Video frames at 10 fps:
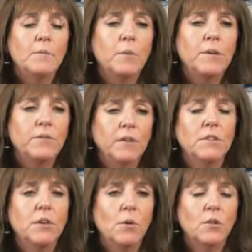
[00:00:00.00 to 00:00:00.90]
we've
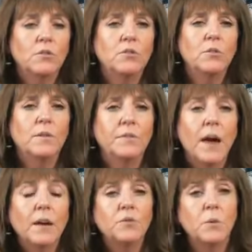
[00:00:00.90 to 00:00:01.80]
given the order to the
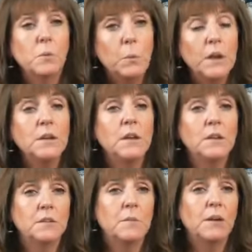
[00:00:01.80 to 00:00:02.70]
factory, we
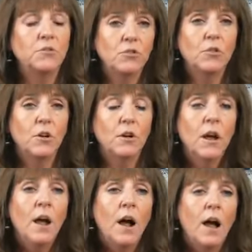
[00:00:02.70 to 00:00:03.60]
need to make sure
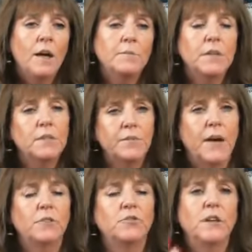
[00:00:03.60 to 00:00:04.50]
that the
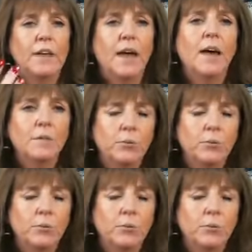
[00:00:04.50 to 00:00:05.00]
factory can